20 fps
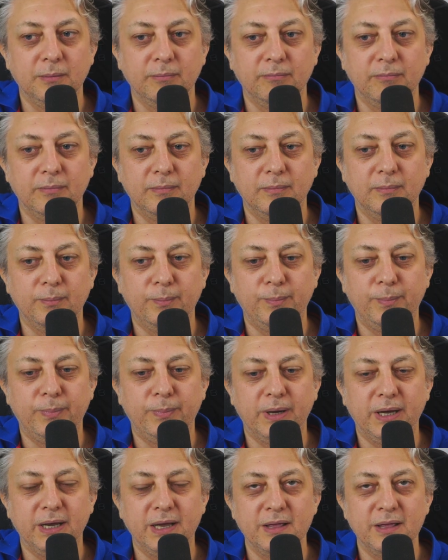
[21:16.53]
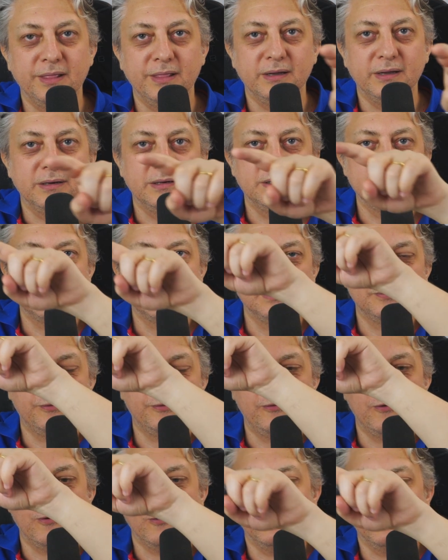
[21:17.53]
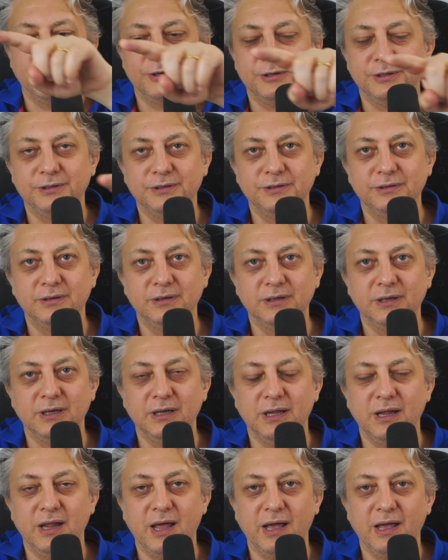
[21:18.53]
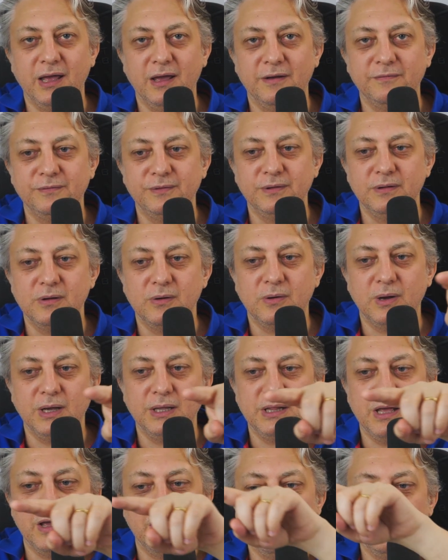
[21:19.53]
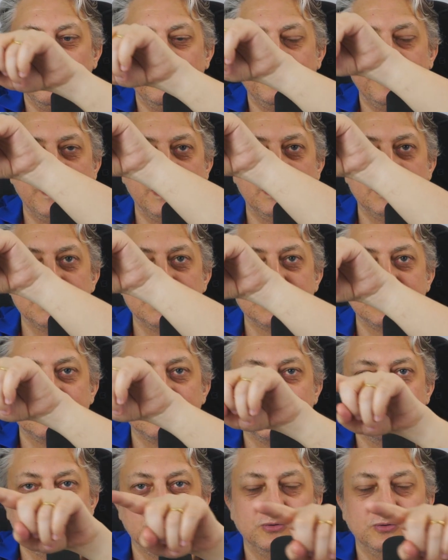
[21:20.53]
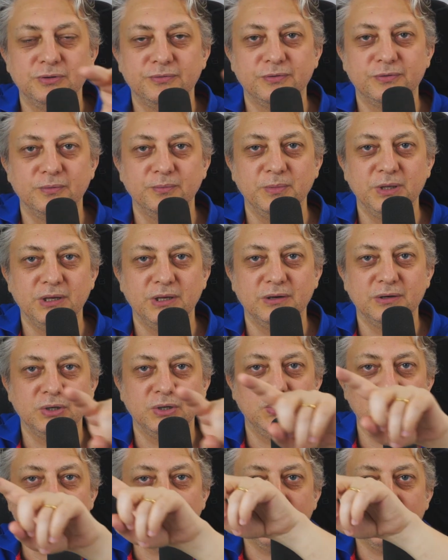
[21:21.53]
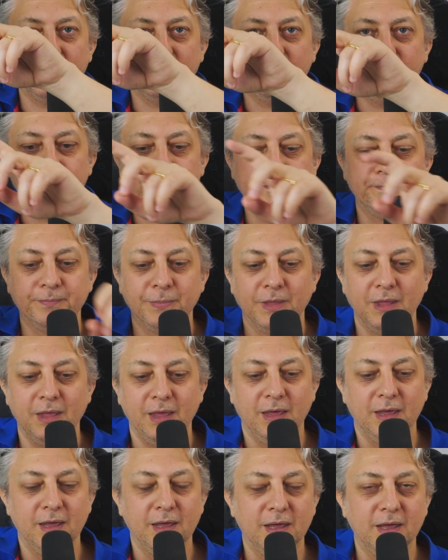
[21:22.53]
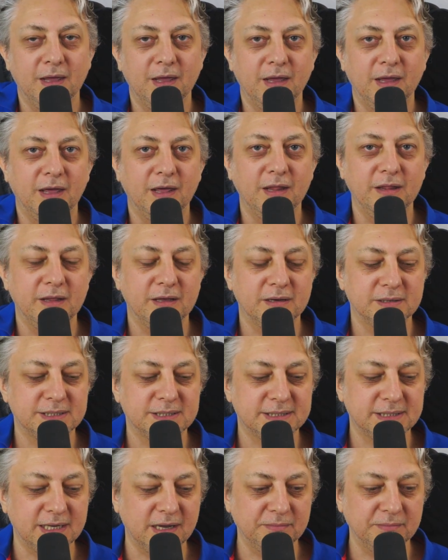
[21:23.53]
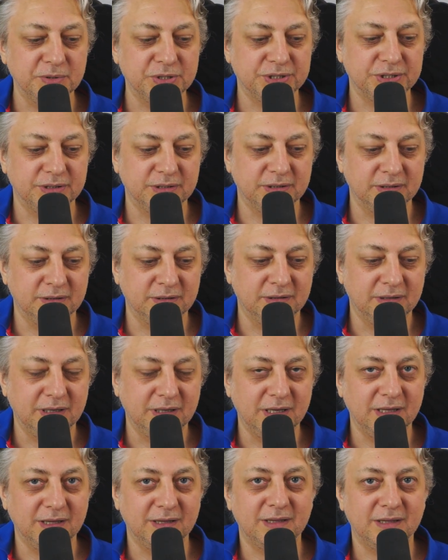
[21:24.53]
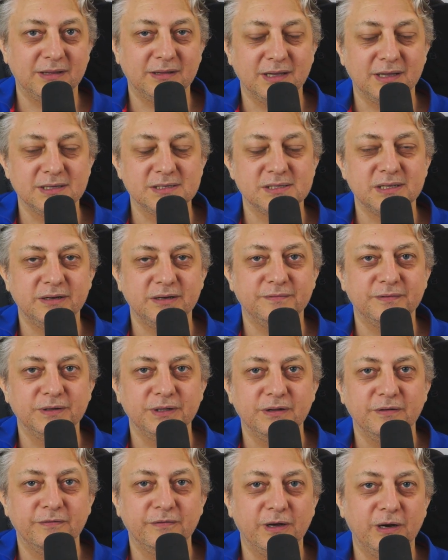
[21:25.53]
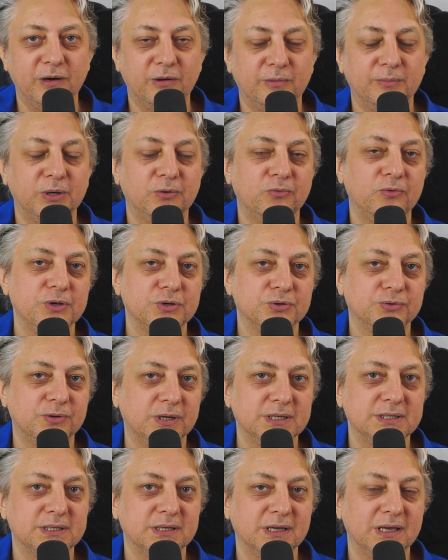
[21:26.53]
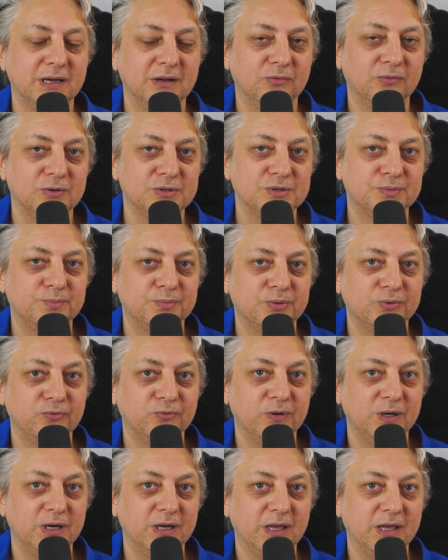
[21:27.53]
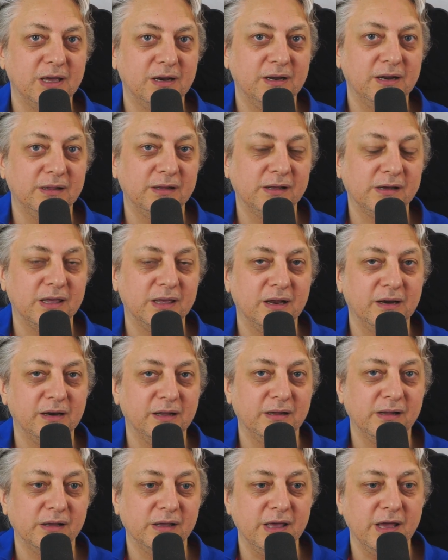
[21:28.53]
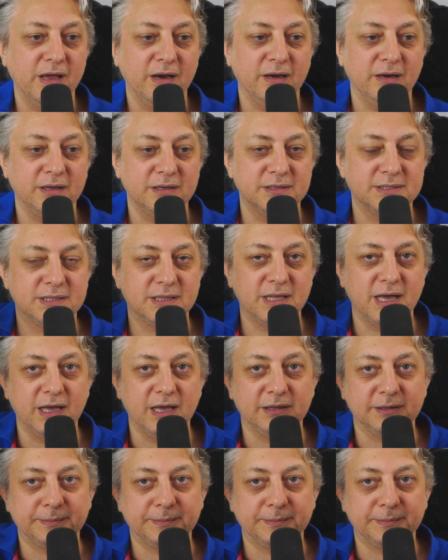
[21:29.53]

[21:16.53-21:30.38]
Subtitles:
but there's a fog and I have no idea if there's a road from here to there. And the assumption in test-driven development, which once again was proven again and again and again, is that